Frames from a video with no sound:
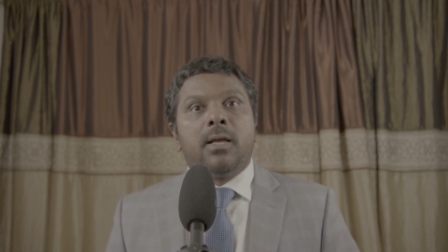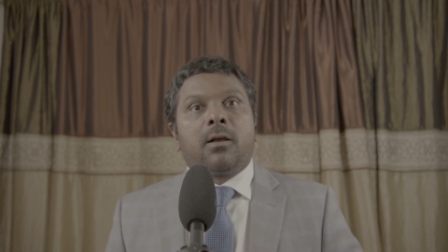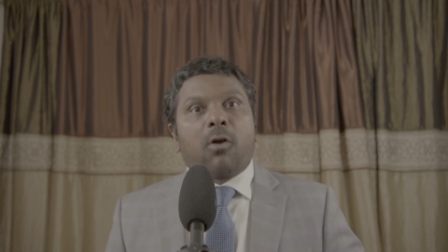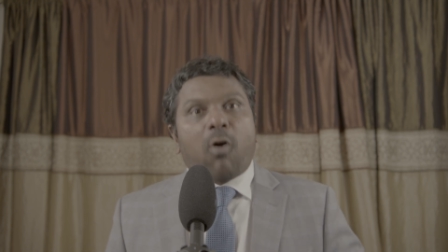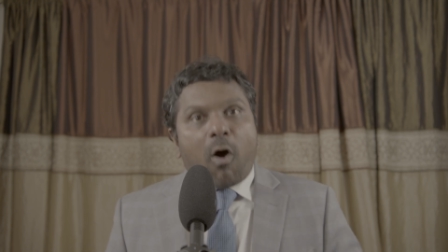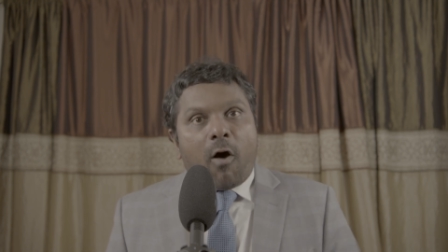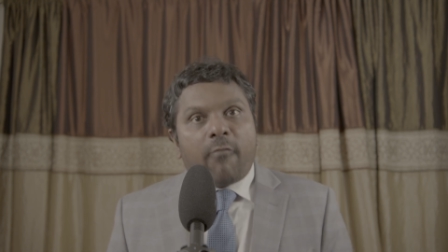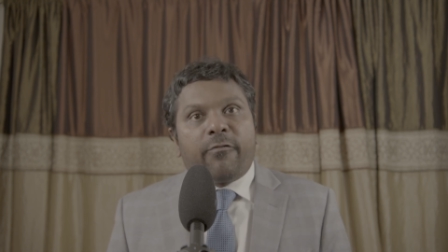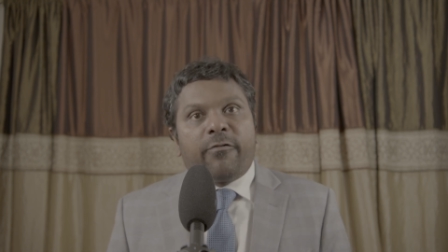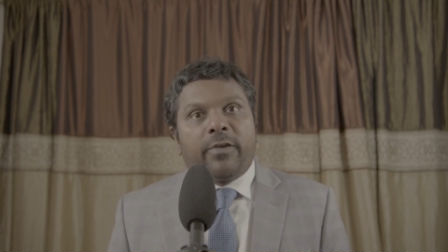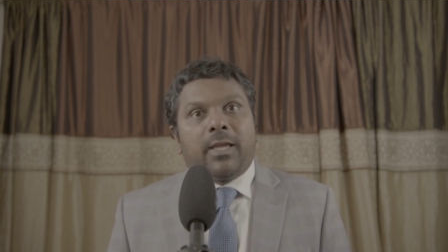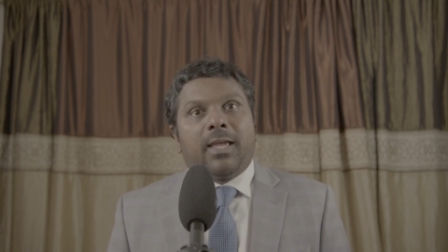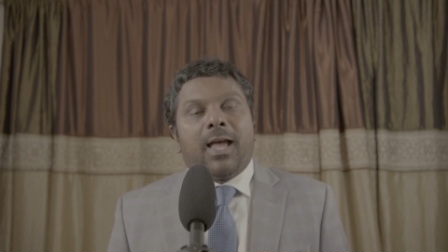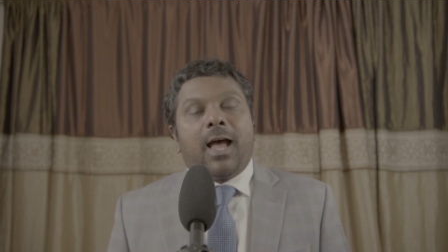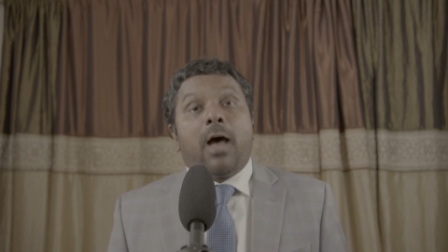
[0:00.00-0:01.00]

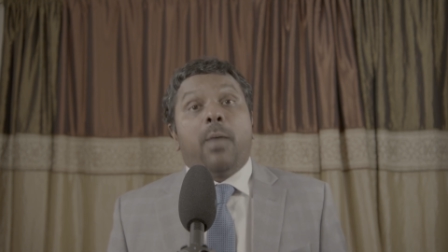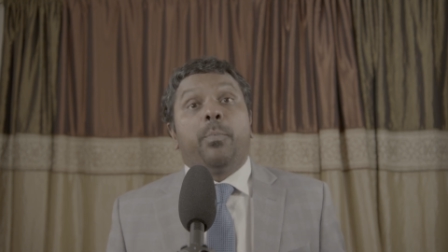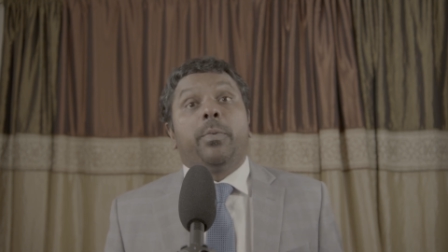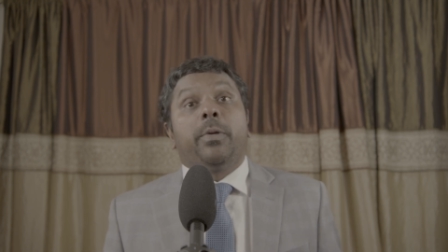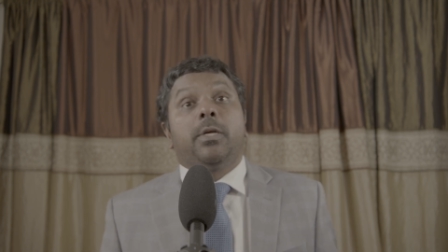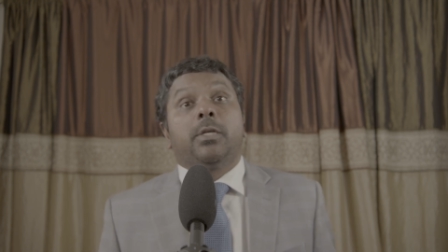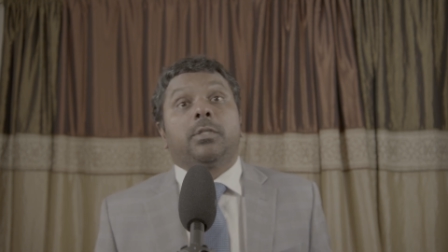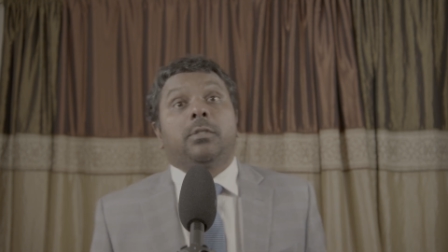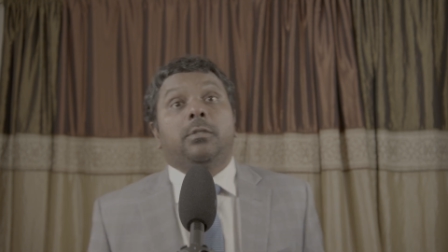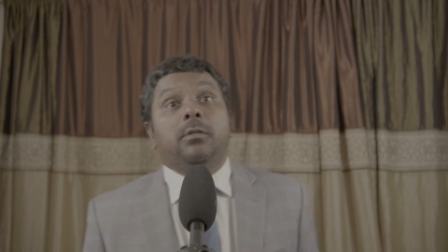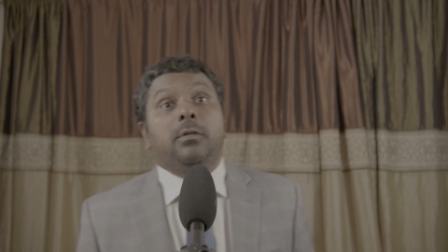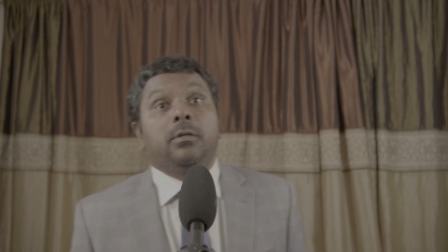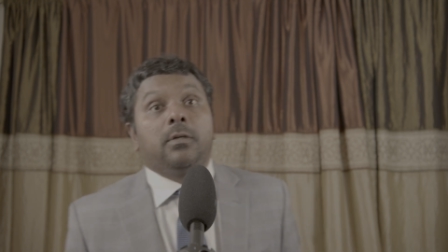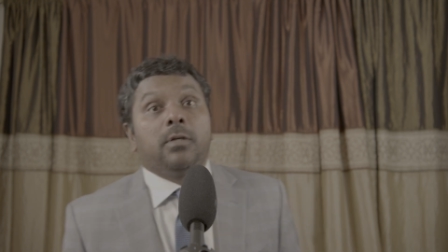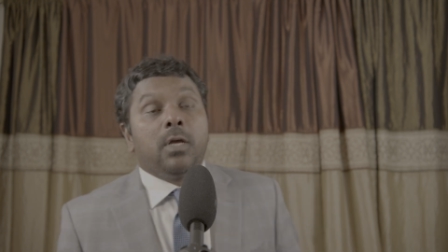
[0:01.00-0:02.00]
coffee appears
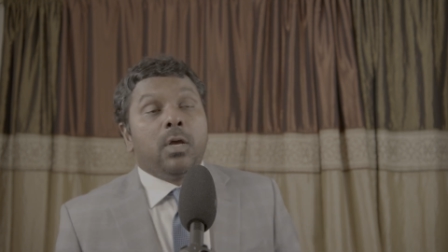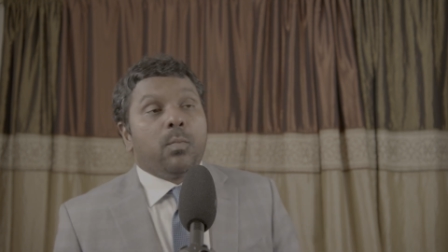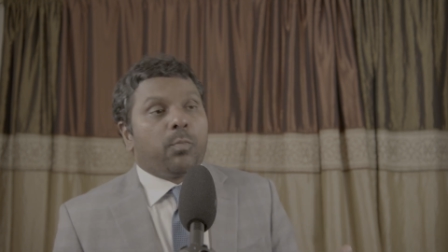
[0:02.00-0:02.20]
to